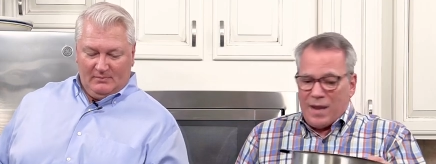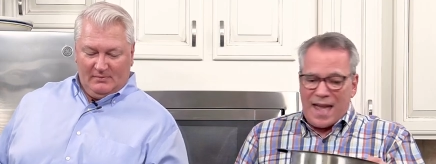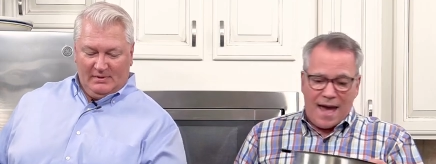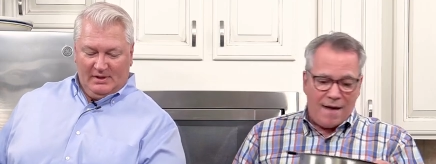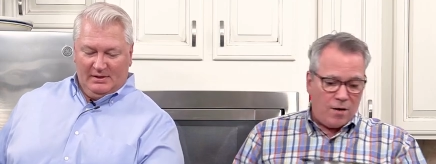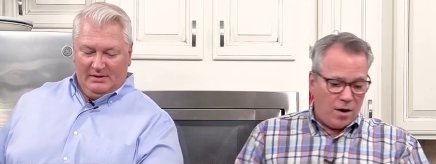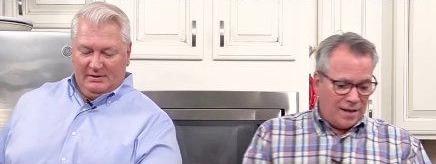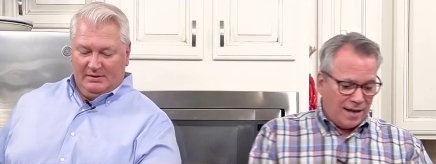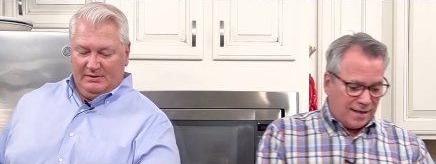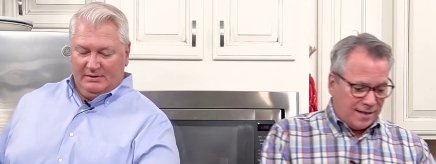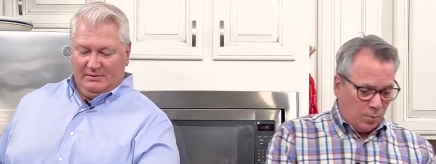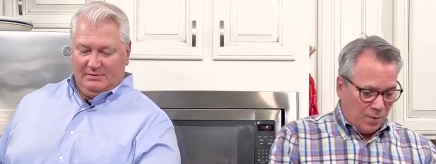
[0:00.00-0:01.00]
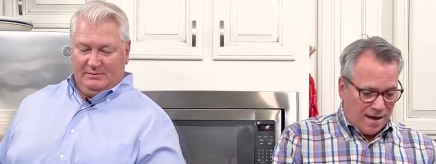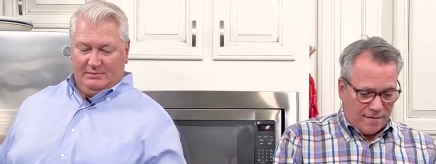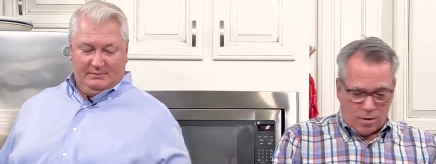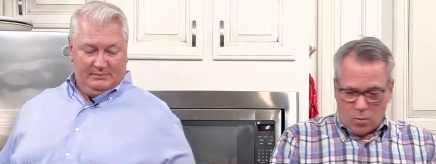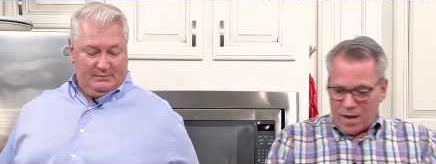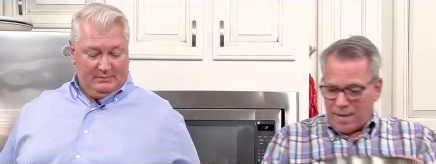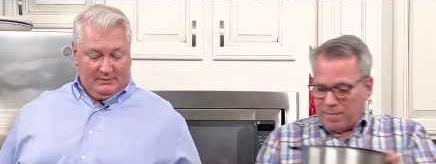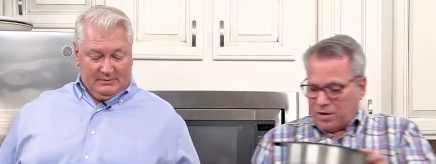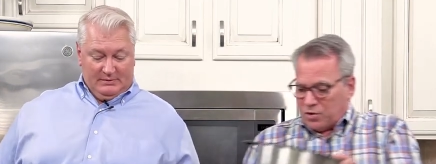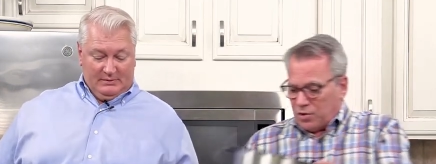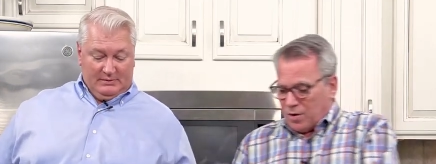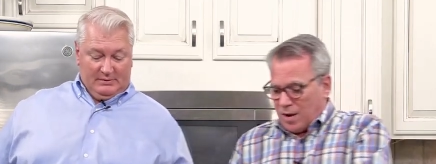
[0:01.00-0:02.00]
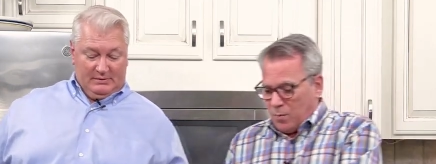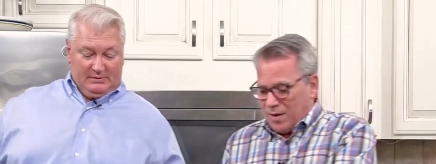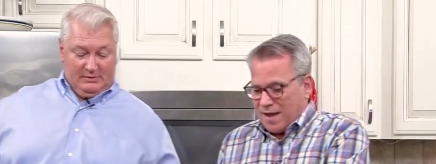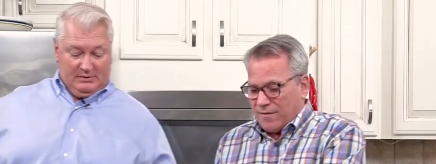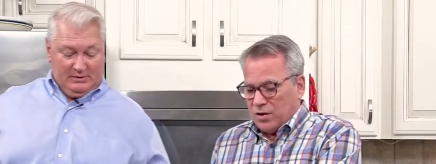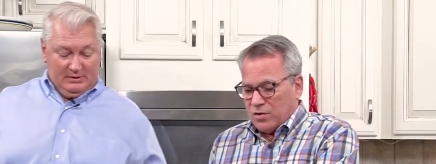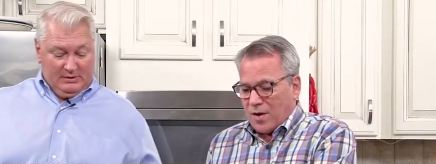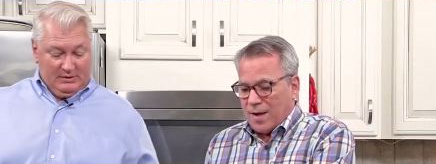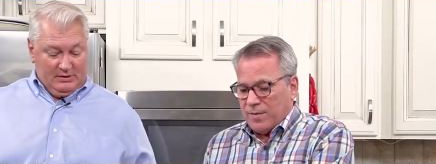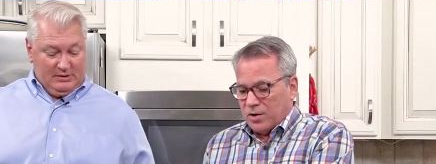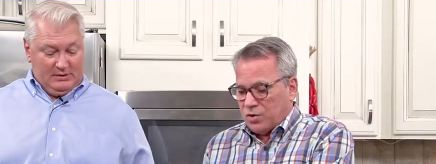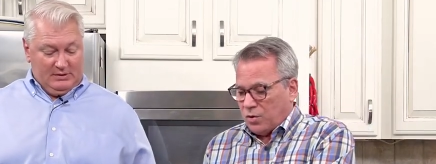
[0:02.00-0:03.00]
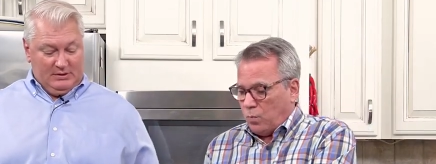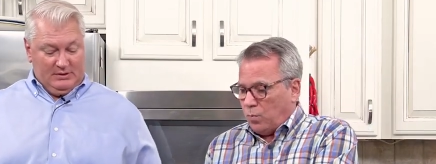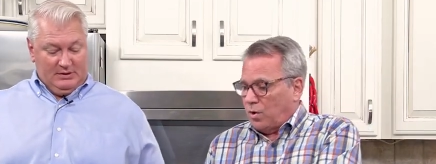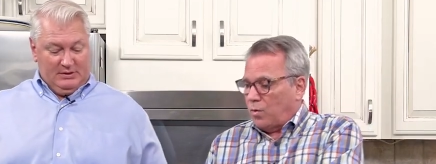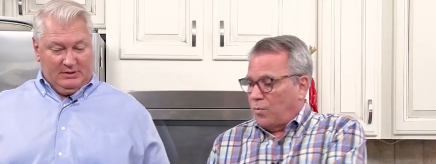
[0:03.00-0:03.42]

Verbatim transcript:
Speaker 1: we have our, like I said, we have our wet mixture and we have our dry mixture. We're